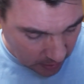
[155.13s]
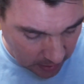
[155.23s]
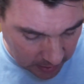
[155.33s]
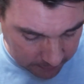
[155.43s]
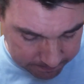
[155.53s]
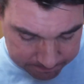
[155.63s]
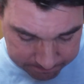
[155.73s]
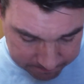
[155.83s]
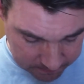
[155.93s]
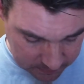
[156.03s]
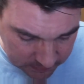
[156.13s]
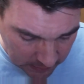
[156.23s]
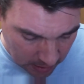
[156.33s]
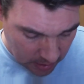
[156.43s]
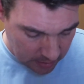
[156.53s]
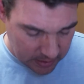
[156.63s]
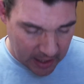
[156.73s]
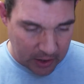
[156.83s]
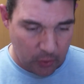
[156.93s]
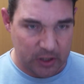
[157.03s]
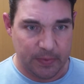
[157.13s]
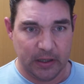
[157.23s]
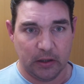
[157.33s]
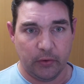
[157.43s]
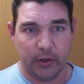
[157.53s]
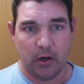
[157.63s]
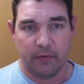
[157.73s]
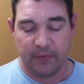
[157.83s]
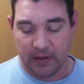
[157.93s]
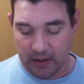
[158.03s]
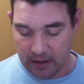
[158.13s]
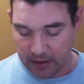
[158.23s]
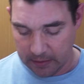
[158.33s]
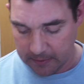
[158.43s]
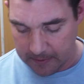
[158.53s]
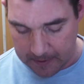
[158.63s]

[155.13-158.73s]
Not going to be loading off the